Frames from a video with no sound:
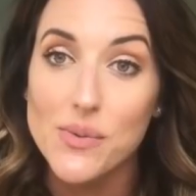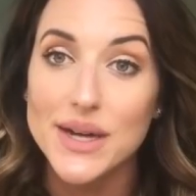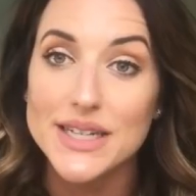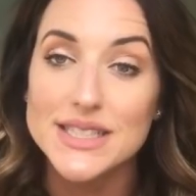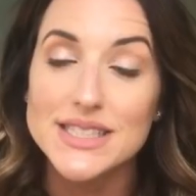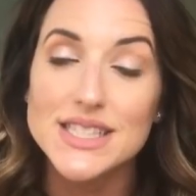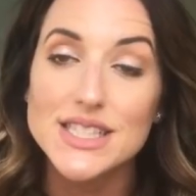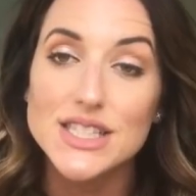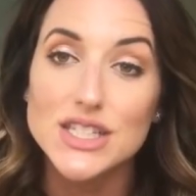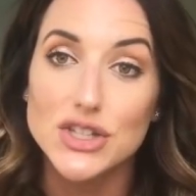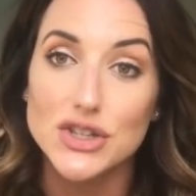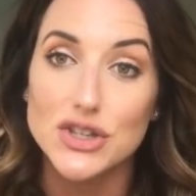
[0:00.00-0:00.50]

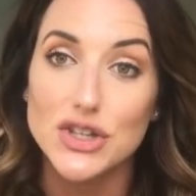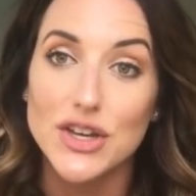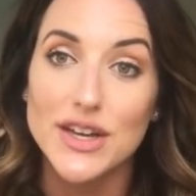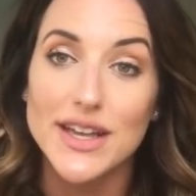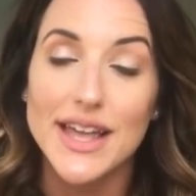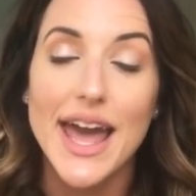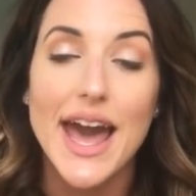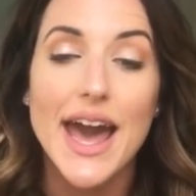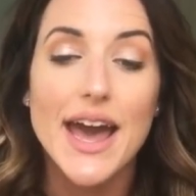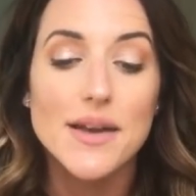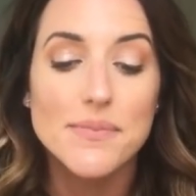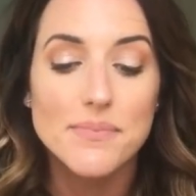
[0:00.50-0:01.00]
ones to
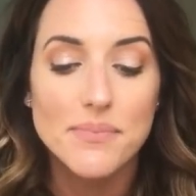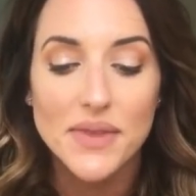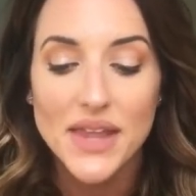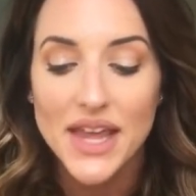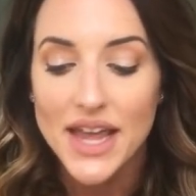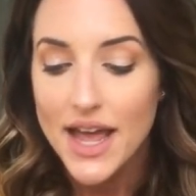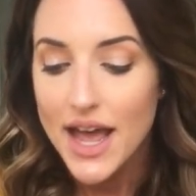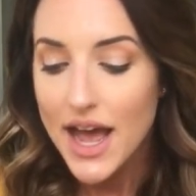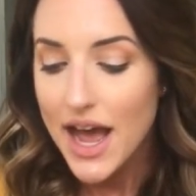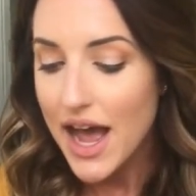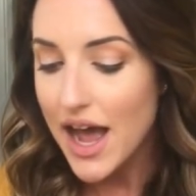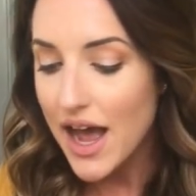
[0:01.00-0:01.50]
look at.
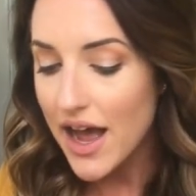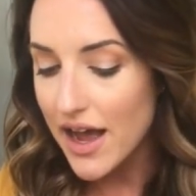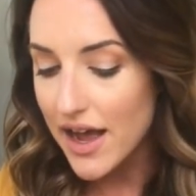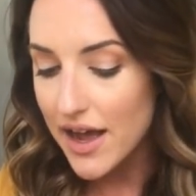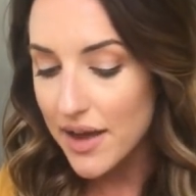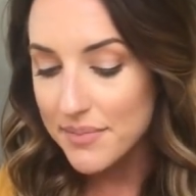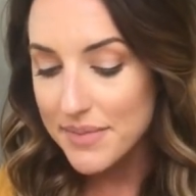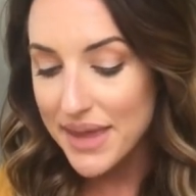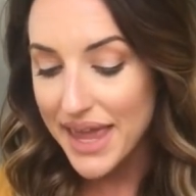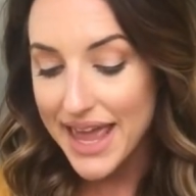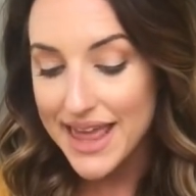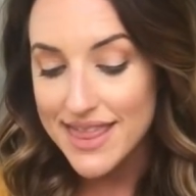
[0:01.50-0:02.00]

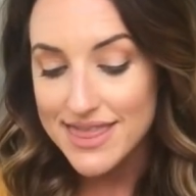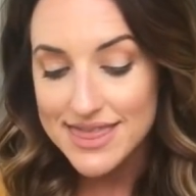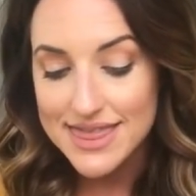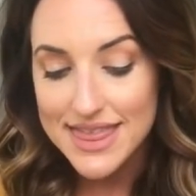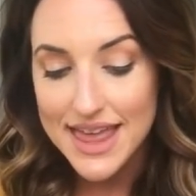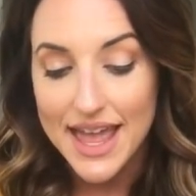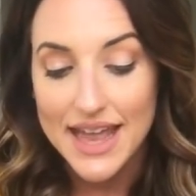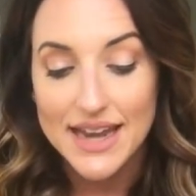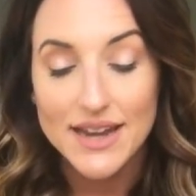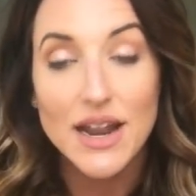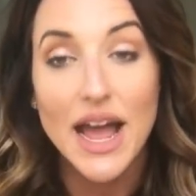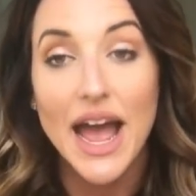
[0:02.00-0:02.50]
Um, and
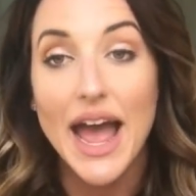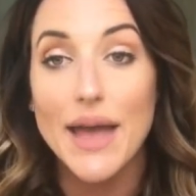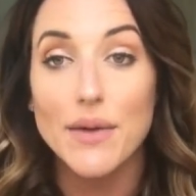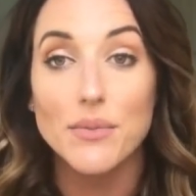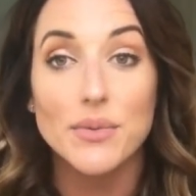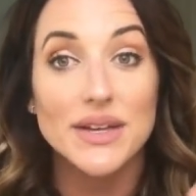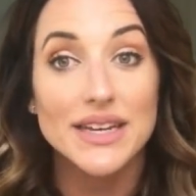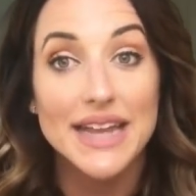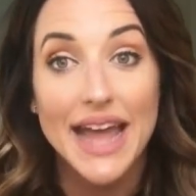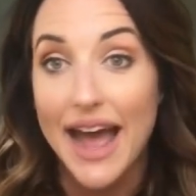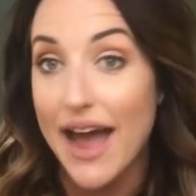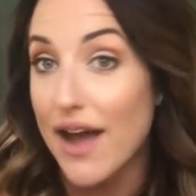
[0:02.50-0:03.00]
then I
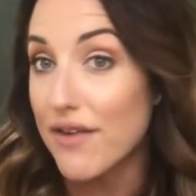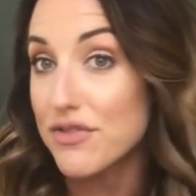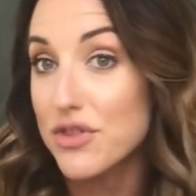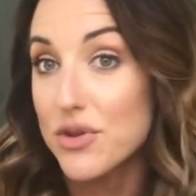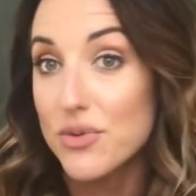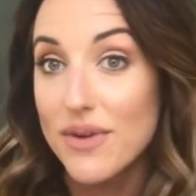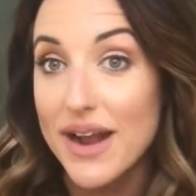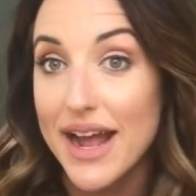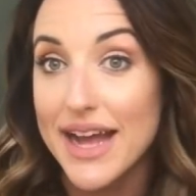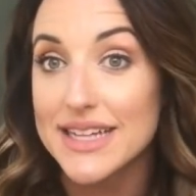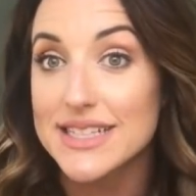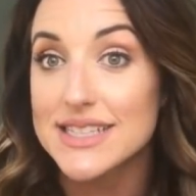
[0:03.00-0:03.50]
would have
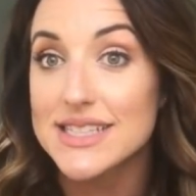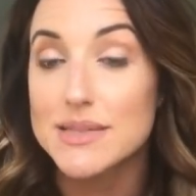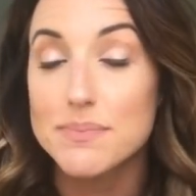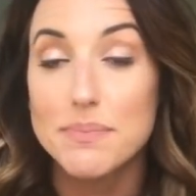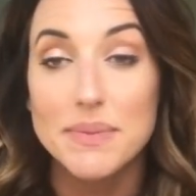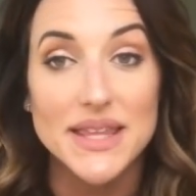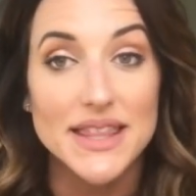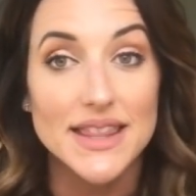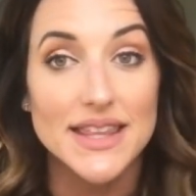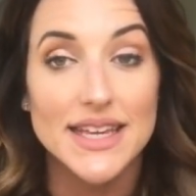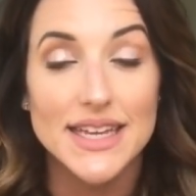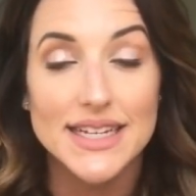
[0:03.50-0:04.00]
the rest
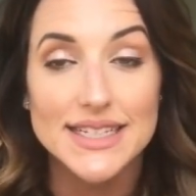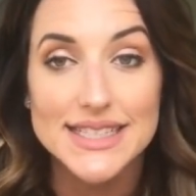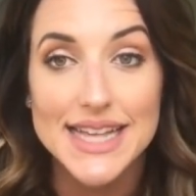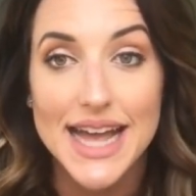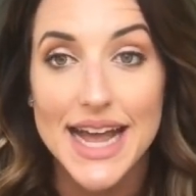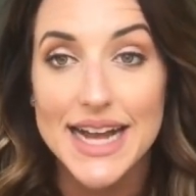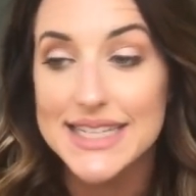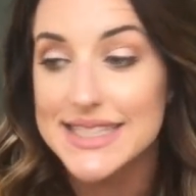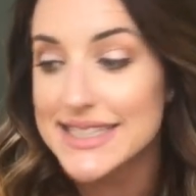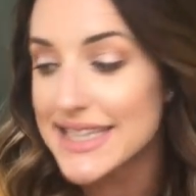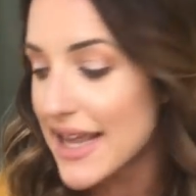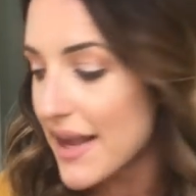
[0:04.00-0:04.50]
be the
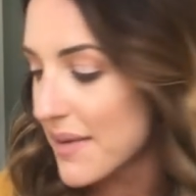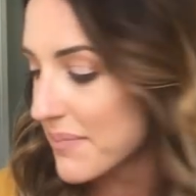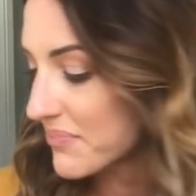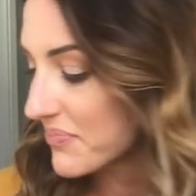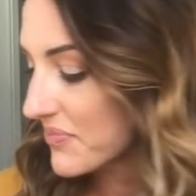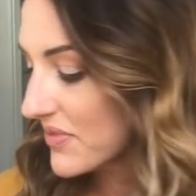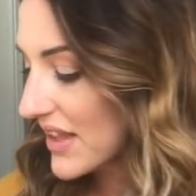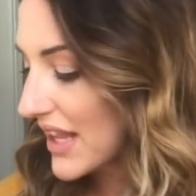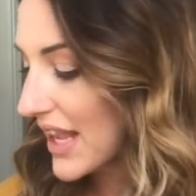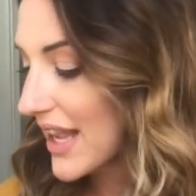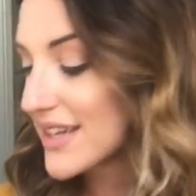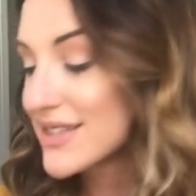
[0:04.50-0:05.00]
exact
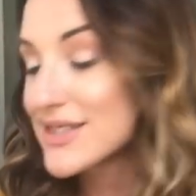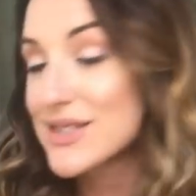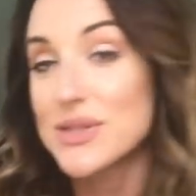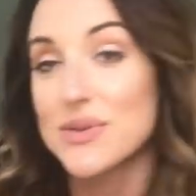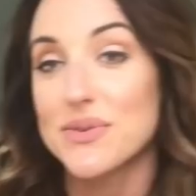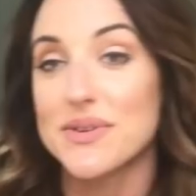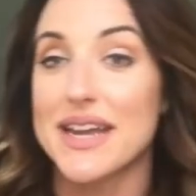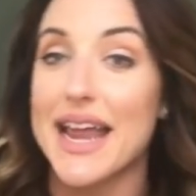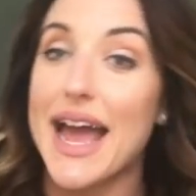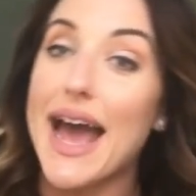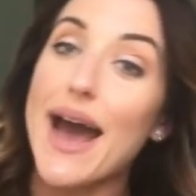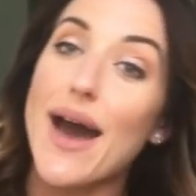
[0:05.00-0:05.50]
so
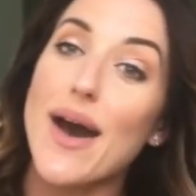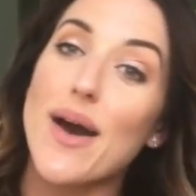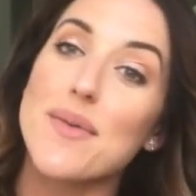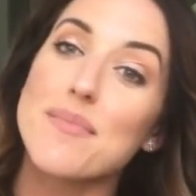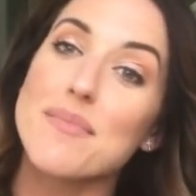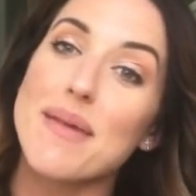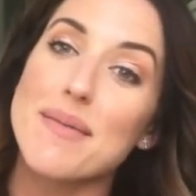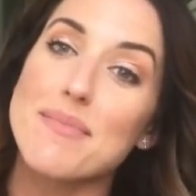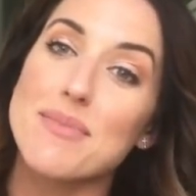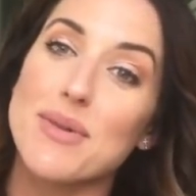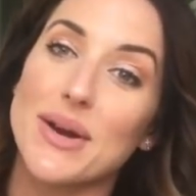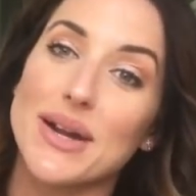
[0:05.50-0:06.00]
now
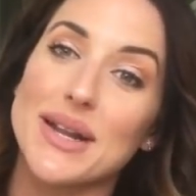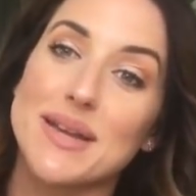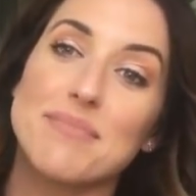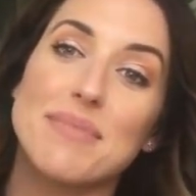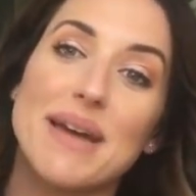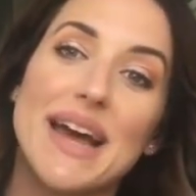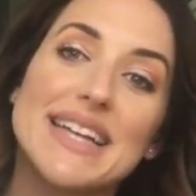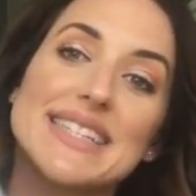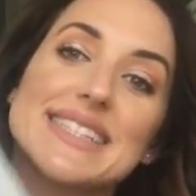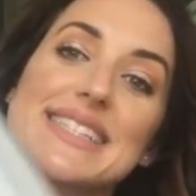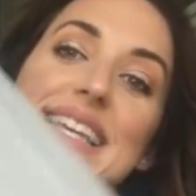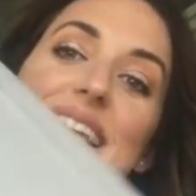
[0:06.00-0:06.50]
my morning
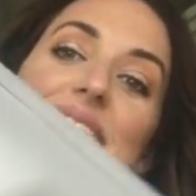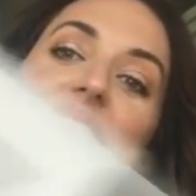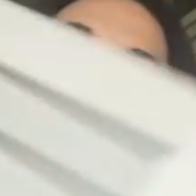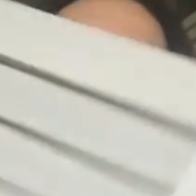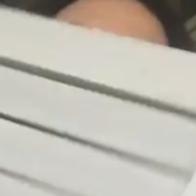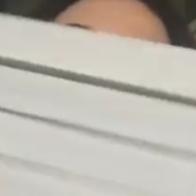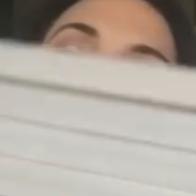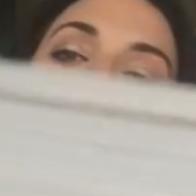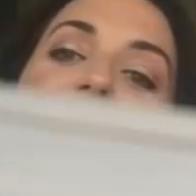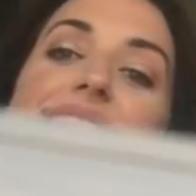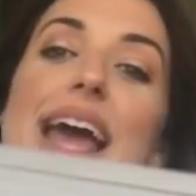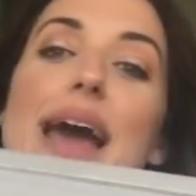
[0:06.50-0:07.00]
basket
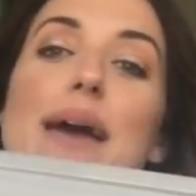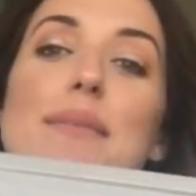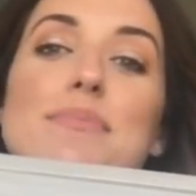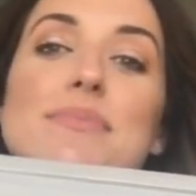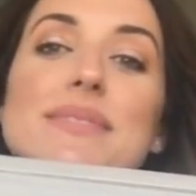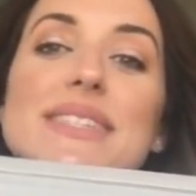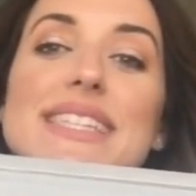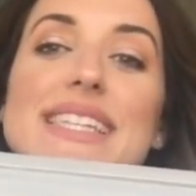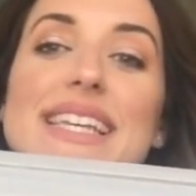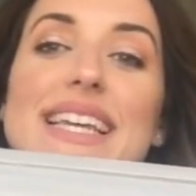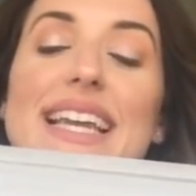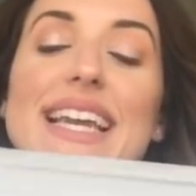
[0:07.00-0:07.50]
is
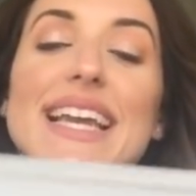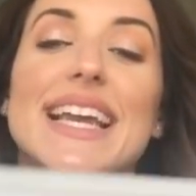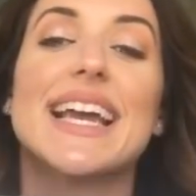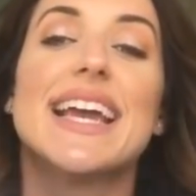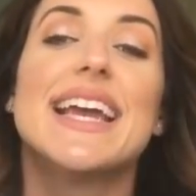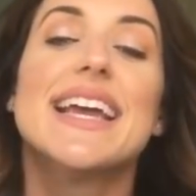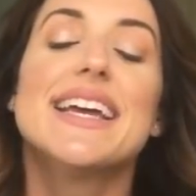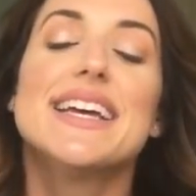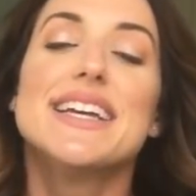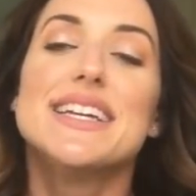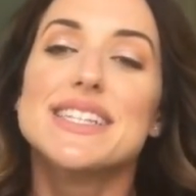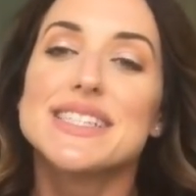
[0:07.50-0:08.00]
empty.
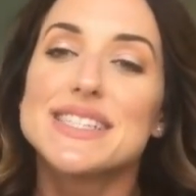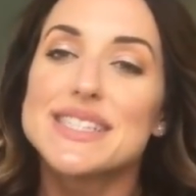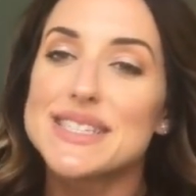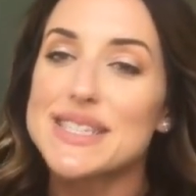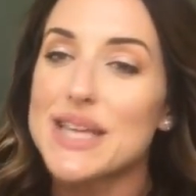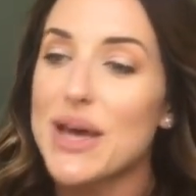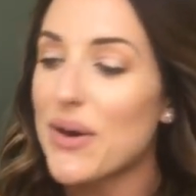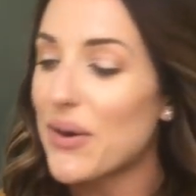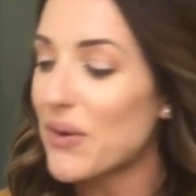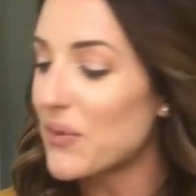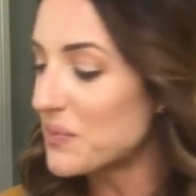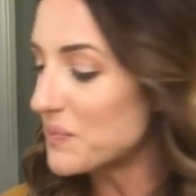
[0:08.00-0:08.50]

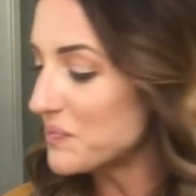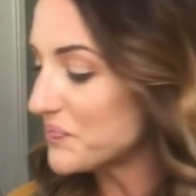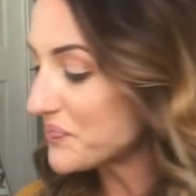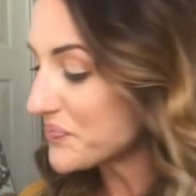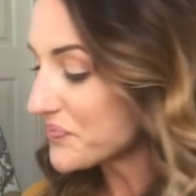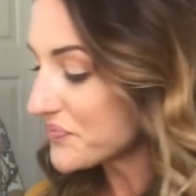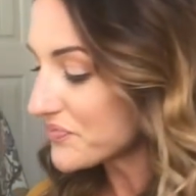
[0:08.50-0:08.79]
So